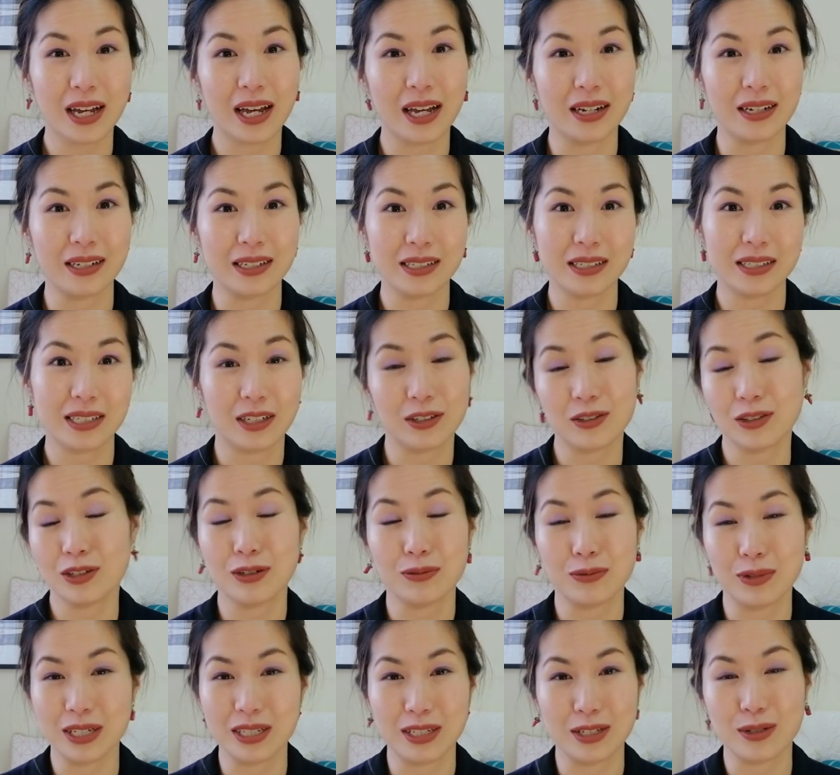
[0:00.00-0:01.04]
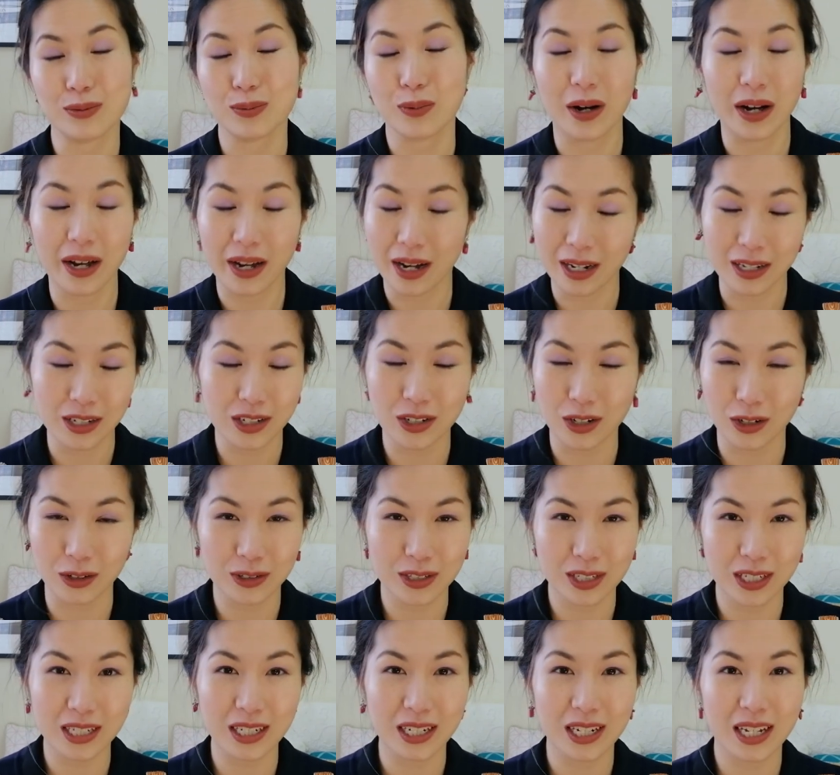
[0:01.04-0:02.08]
and tell you the reasons why I
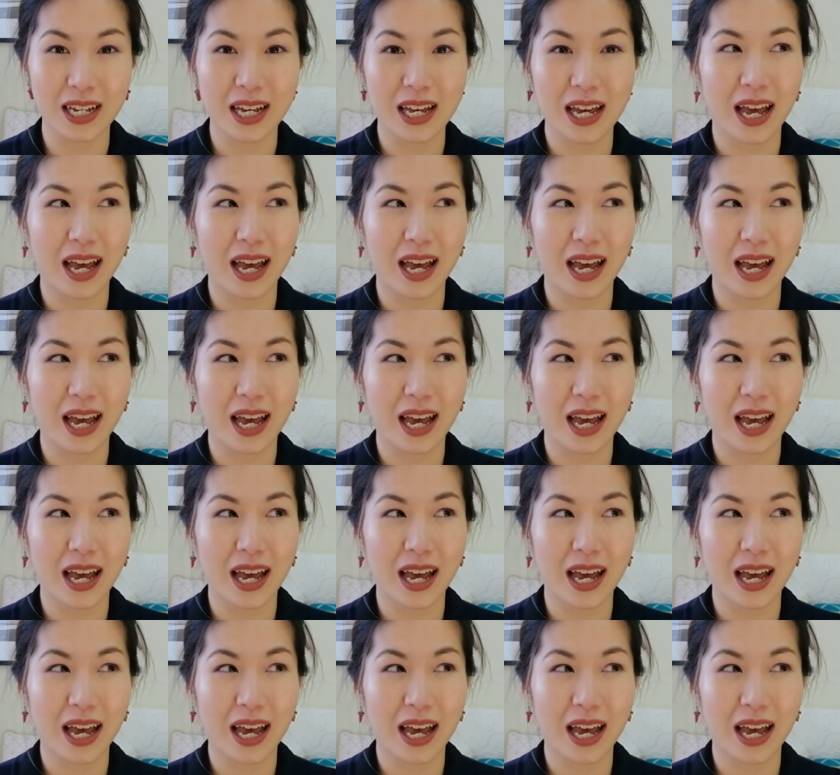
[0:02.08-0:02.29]
chose it.